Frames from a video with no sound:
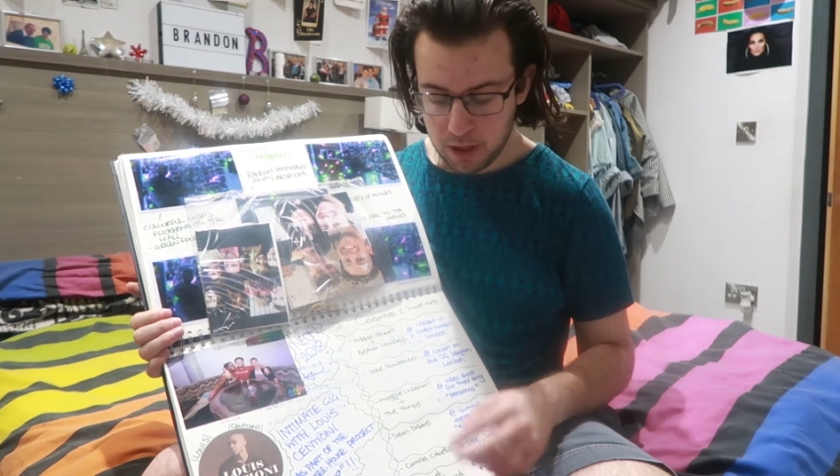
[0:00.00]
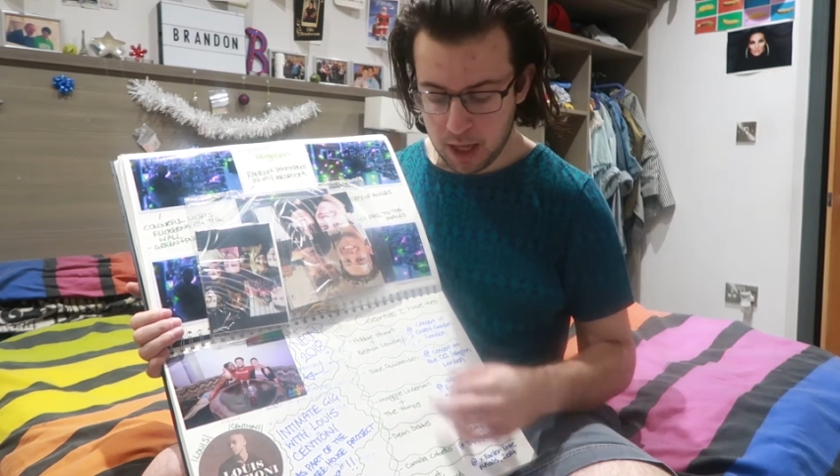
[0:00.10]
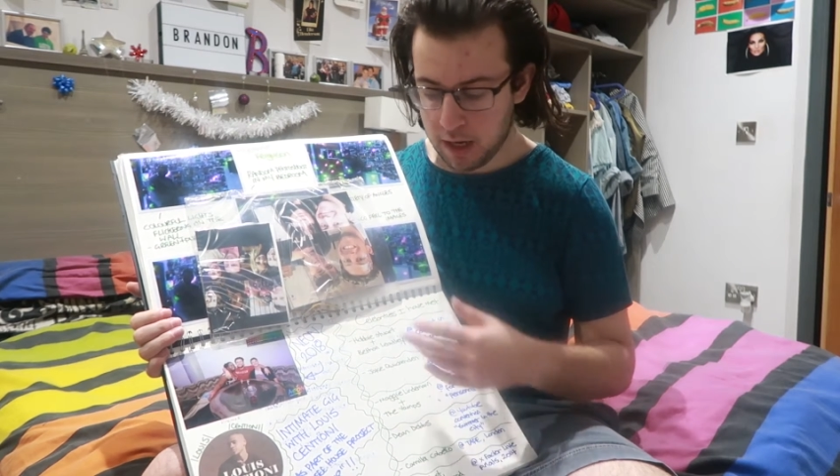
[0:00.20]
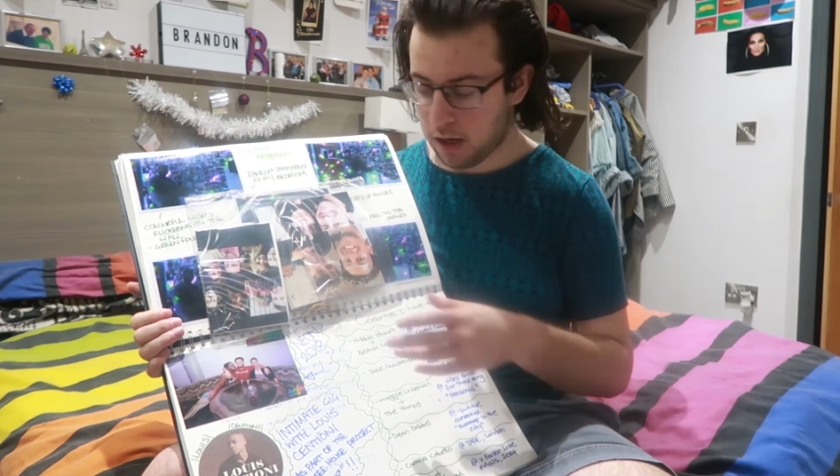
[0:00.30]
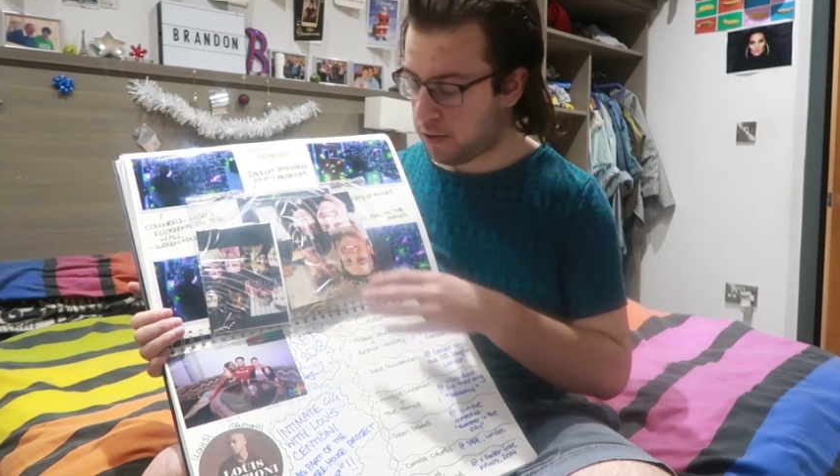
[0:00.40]

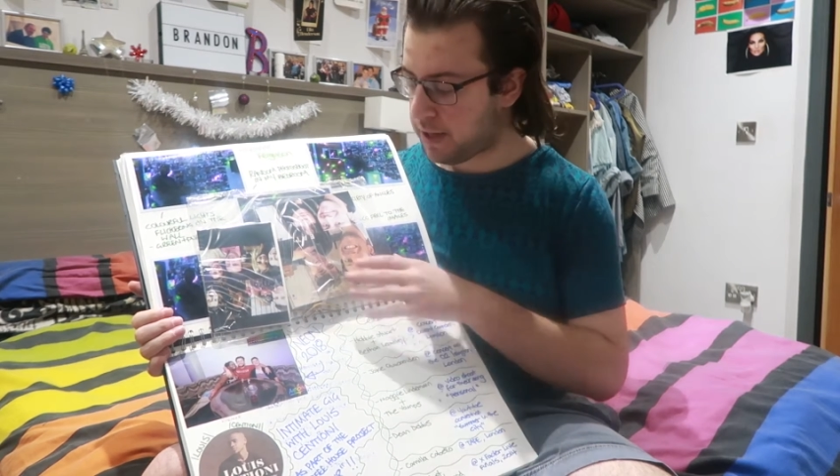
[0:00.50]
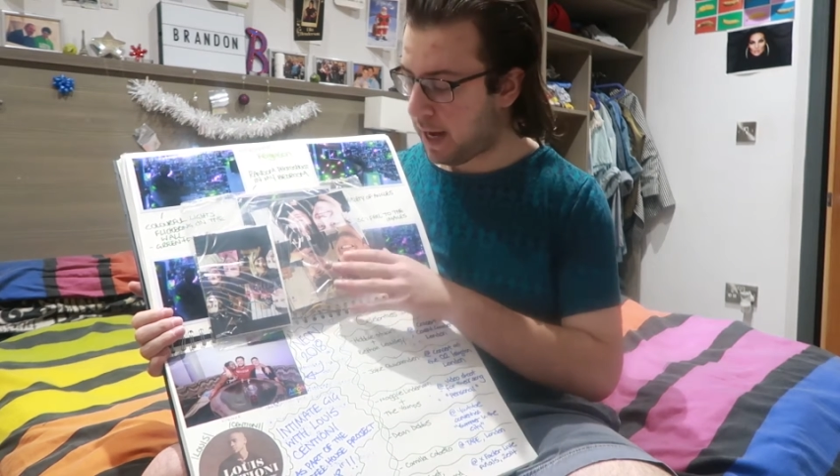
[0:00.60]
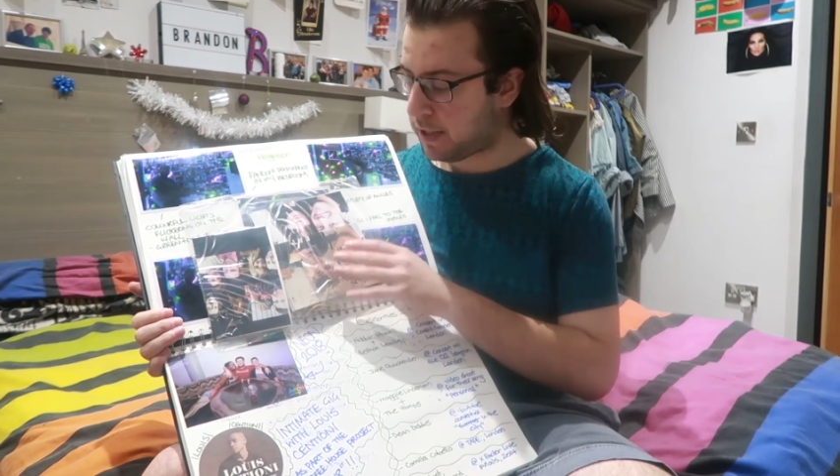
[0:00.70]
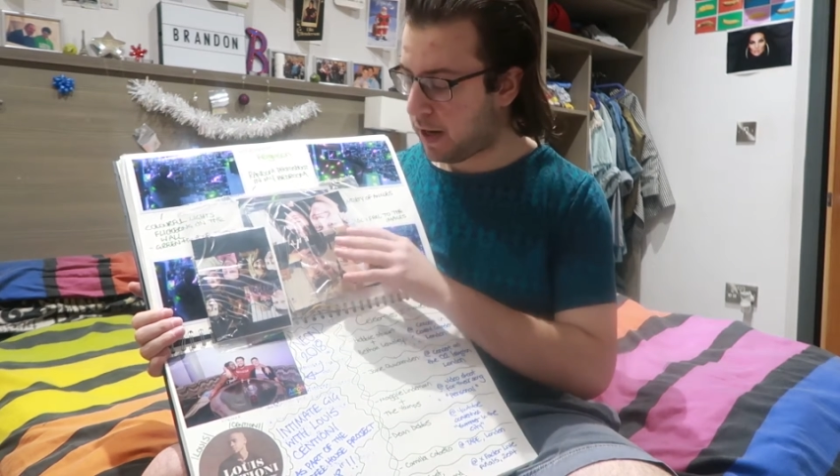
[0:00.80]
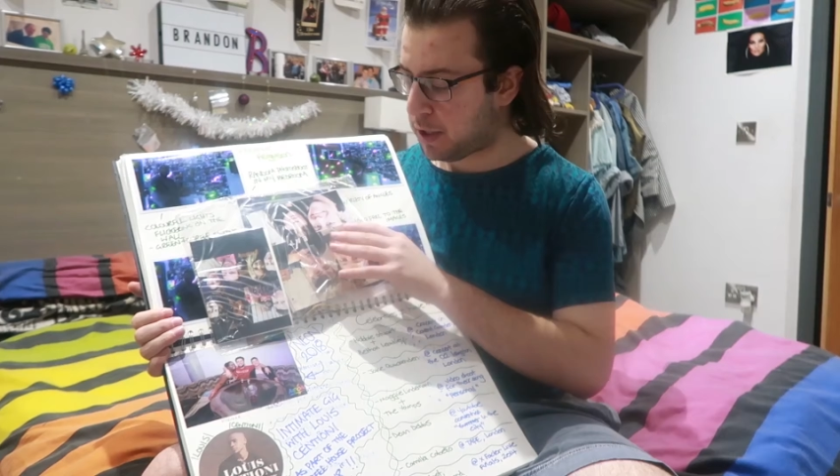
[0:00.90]
and loads of
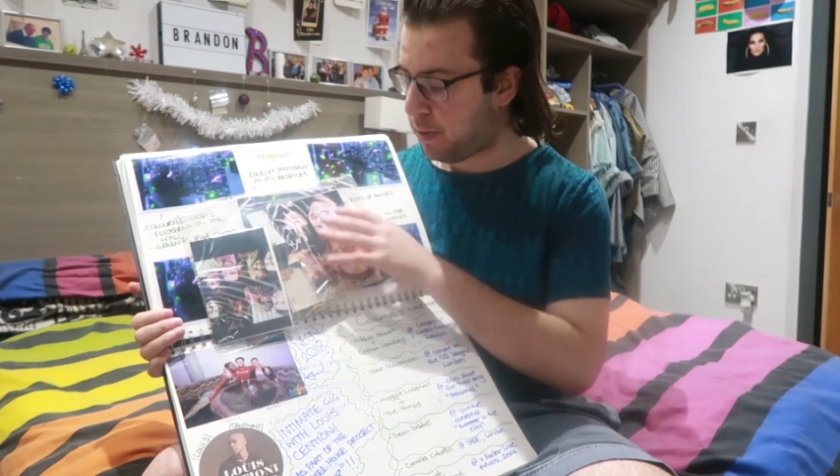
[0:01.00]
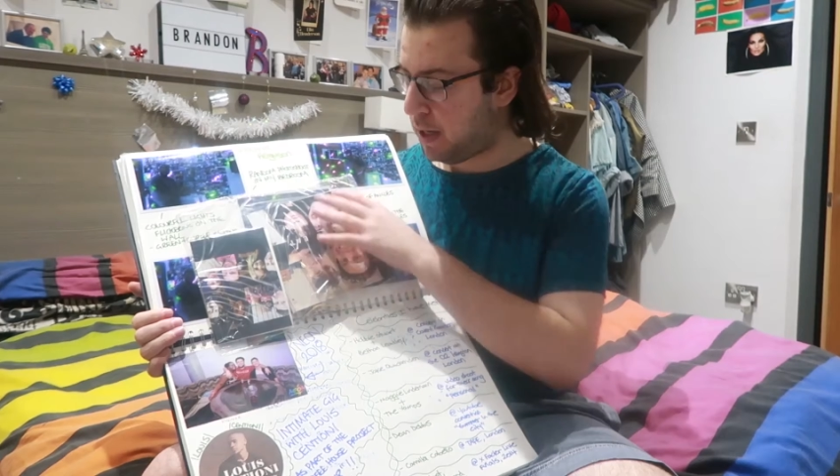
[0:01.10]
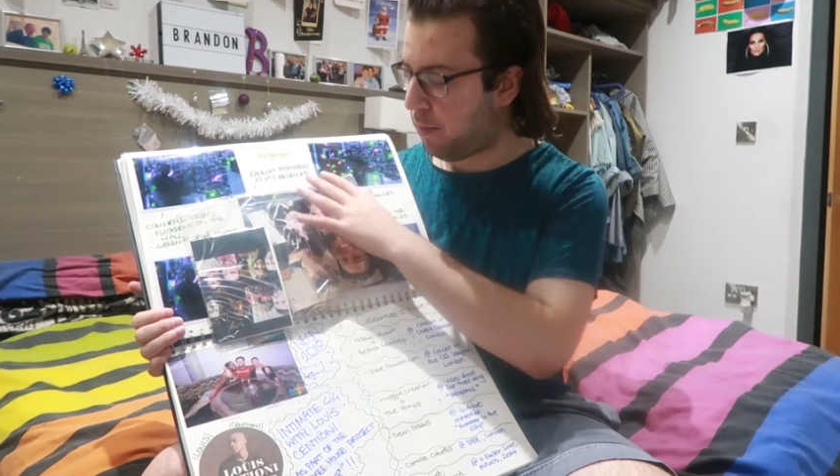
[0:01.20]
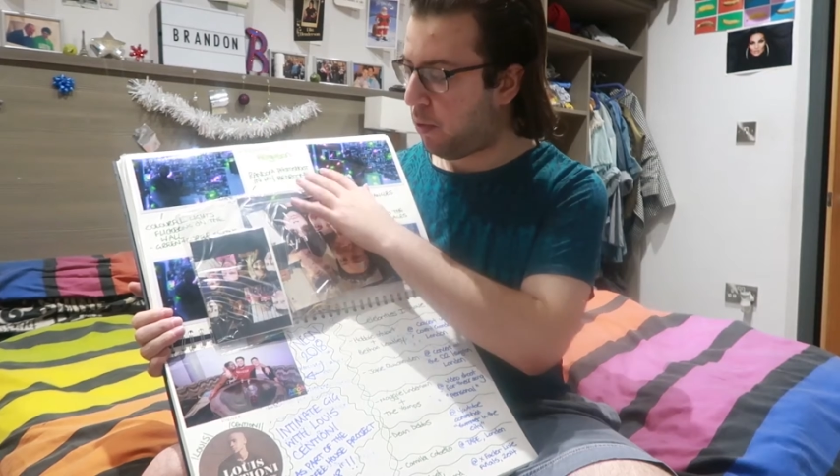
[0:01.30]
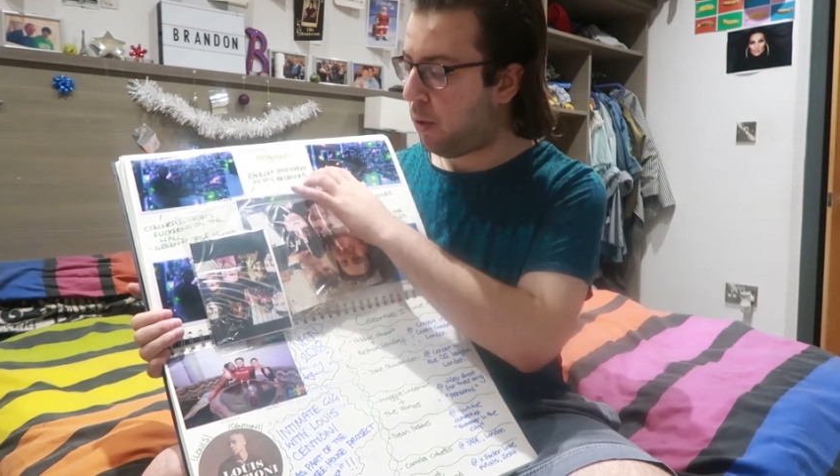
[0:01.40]
X Factor
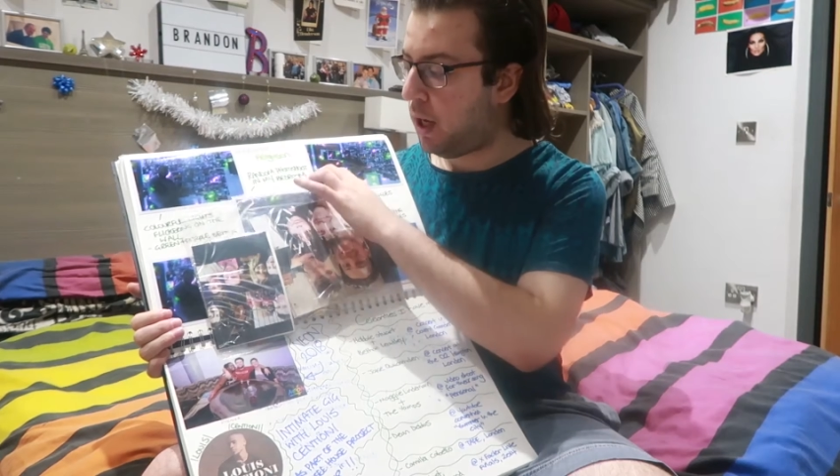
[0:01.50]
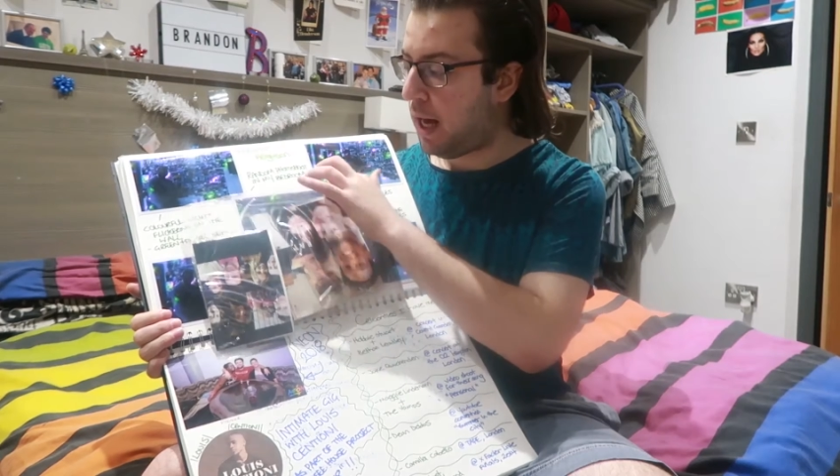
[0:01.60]
people.